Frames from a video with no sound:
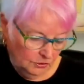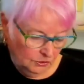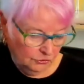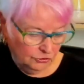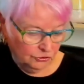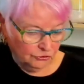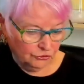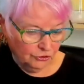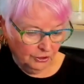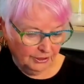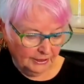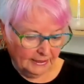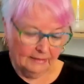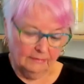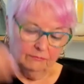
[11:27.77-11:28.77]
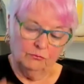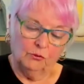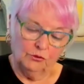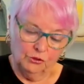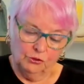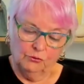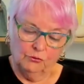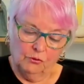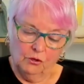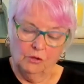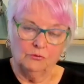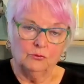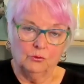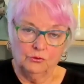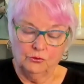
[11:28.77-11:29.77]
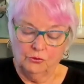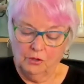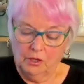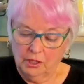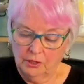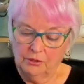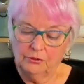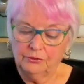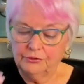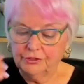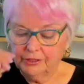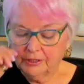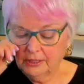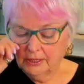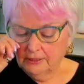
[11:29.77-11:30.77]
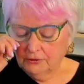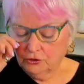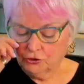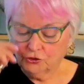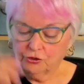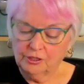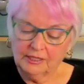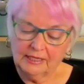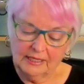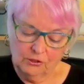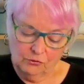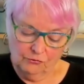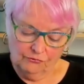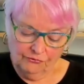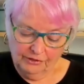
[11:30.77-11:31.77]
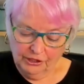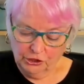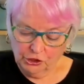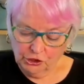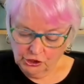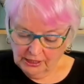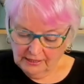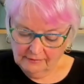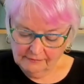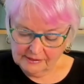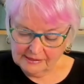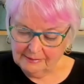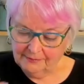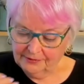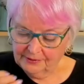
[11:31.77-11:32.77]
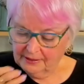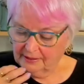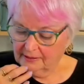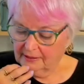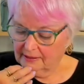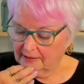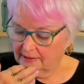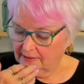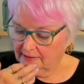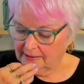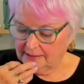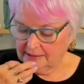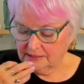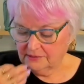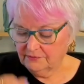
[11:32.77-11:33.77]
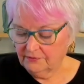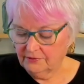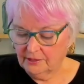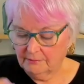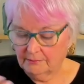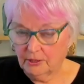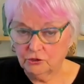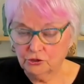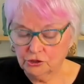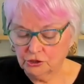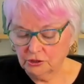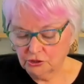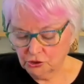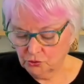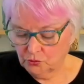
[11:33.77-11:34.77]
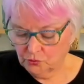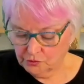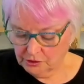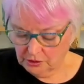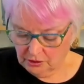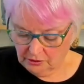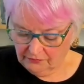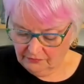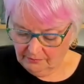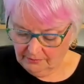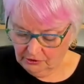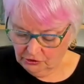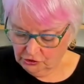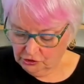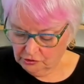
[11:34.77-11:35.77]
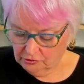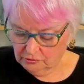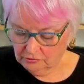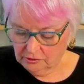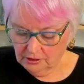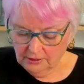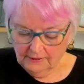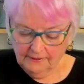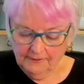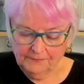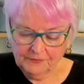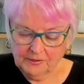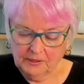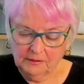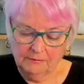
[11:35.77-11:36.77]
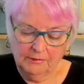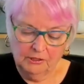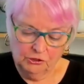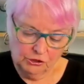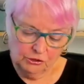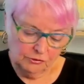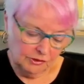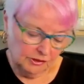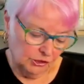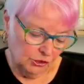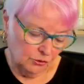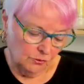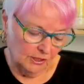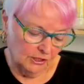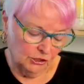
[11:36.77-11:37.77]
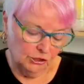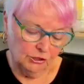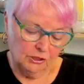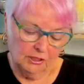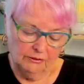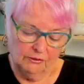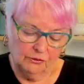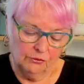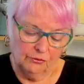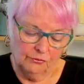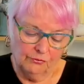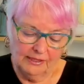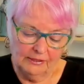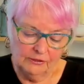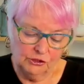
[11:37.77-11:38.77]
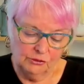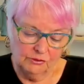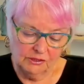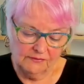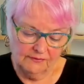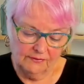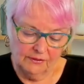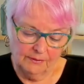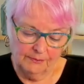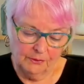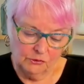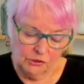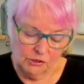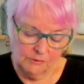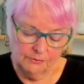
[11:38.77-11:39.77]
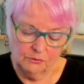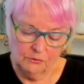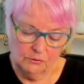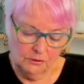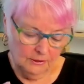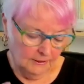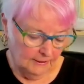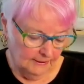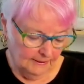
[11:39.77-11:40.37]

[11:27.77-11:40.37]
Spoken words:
You're trying to get what you're owed. You're trying to get your fair share of something, and it's very emotional. It's causing a lot of emotional situation going on around you. It's very possible,